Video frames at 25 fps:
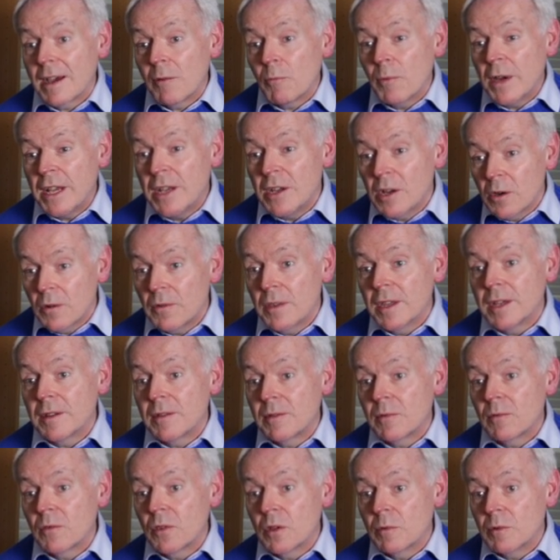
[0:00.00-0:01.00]
we know
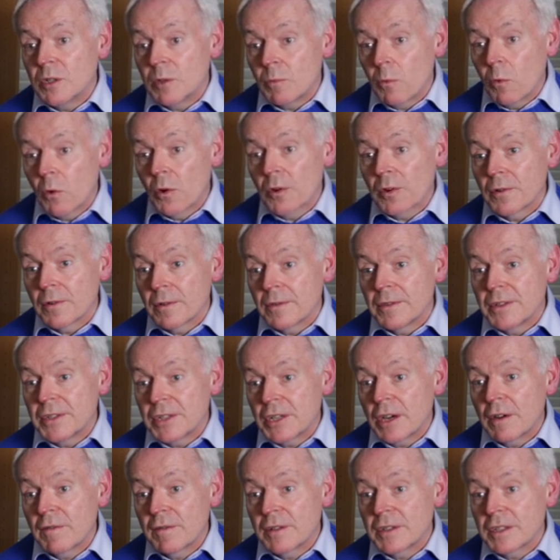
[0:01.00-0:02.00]
that there was water on the
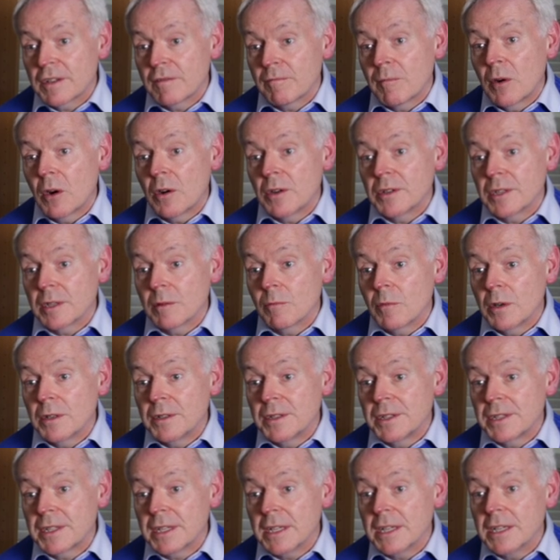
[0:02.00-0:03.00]
surface of Mars at
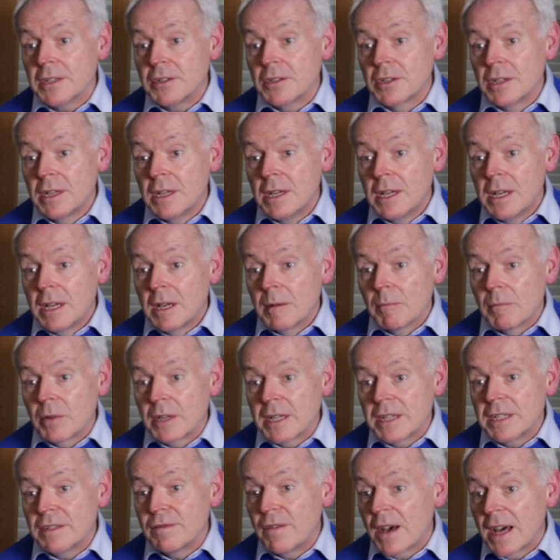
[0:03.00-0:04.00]
one stage, but
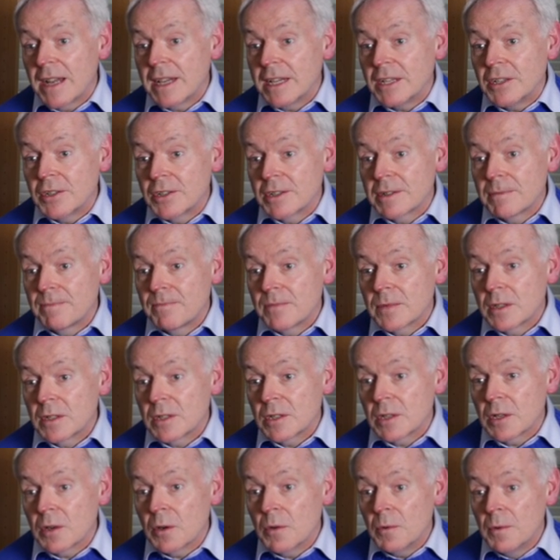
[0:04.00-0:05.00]
it's vanished.
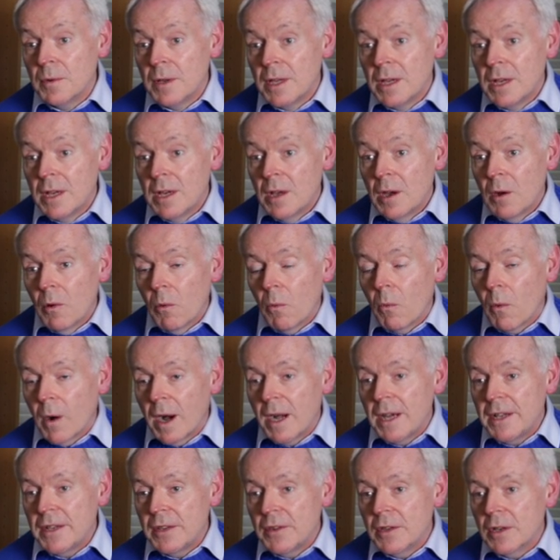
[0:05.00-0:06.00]
So
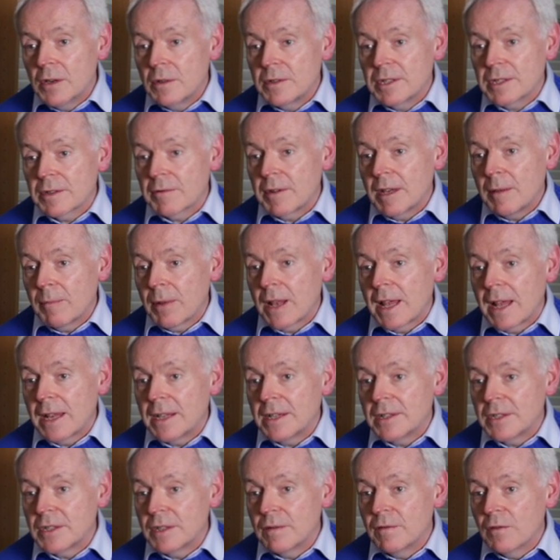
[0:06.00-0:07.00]
why did those three
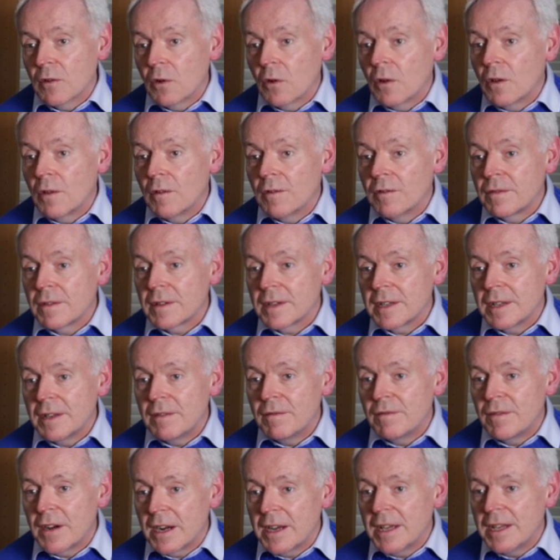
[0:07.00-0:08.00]
planets evolve
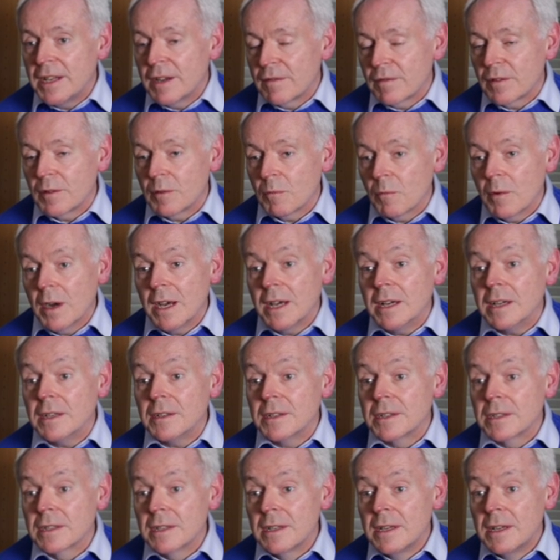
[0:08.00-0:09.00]
in very different
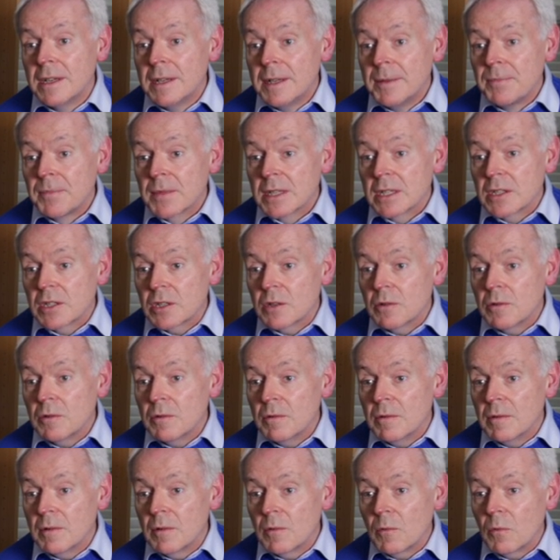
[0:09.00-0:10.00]
ways?
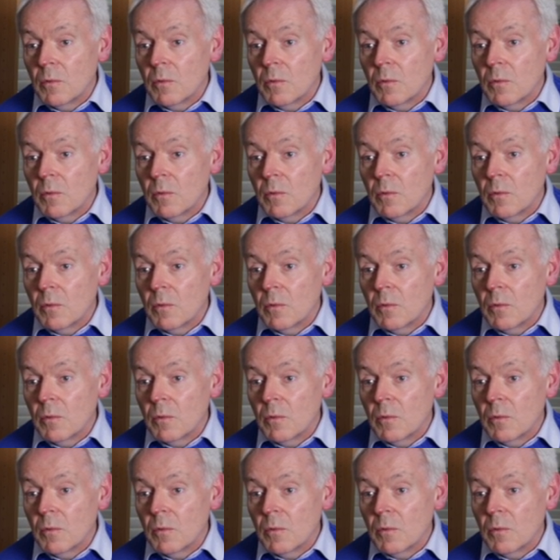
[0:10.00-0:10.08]
So